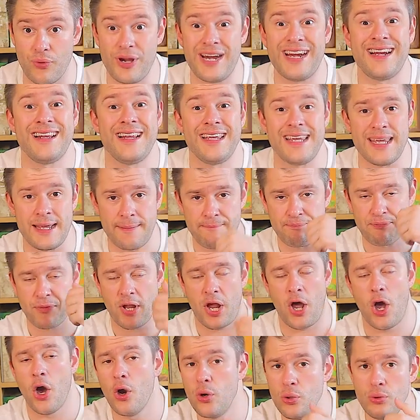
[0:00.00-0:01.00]
really
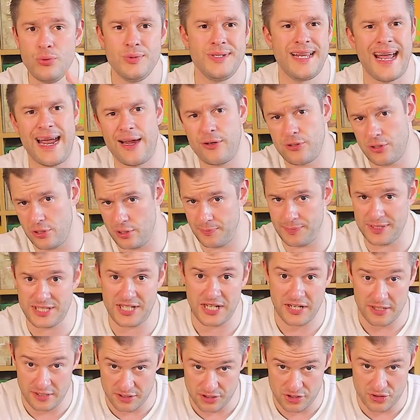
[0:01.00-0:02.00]
hone down on a
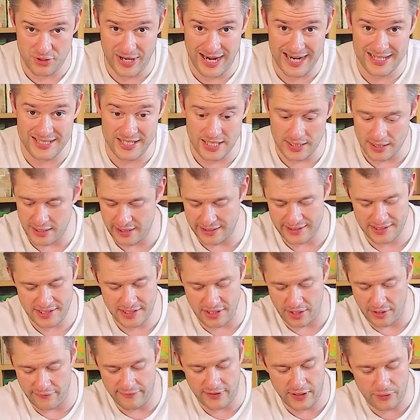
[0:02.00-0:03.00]
particular strategy. Like, you
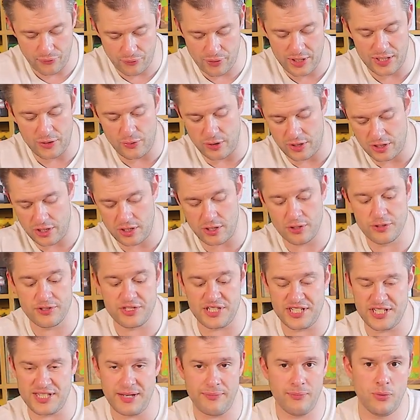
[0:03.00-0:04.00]
know, if I really want
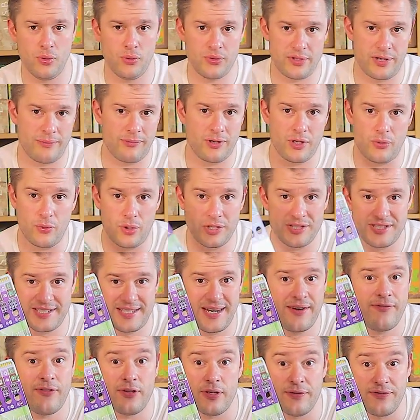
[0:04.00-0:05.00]
clergy symbols, I'm going to want
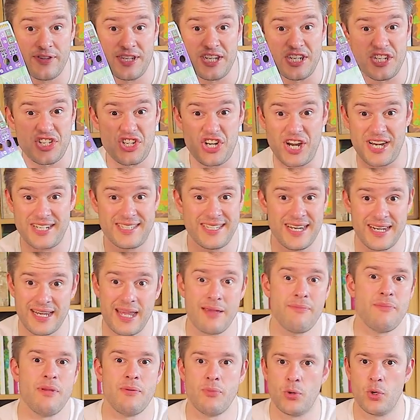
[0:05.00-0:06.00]
several of these chests that
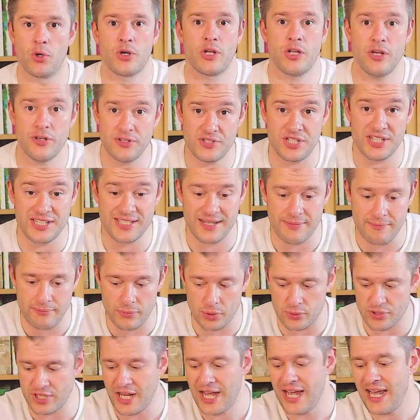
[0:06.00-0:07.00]
give me more clergy
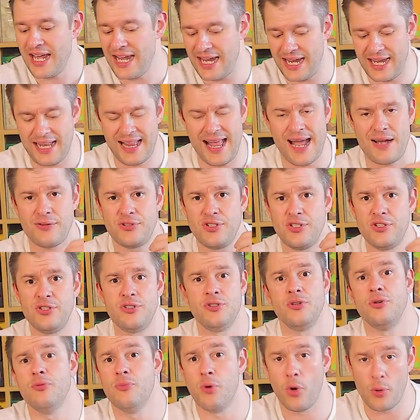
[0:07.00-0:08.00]
symbols. It allows you
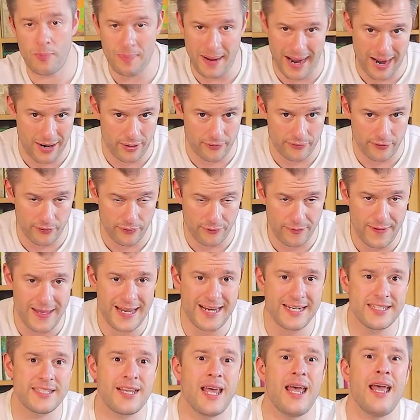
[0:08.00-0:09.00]
to do more powerful
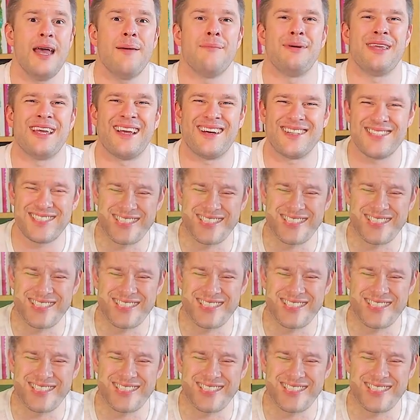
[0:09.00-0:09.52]
things, but you got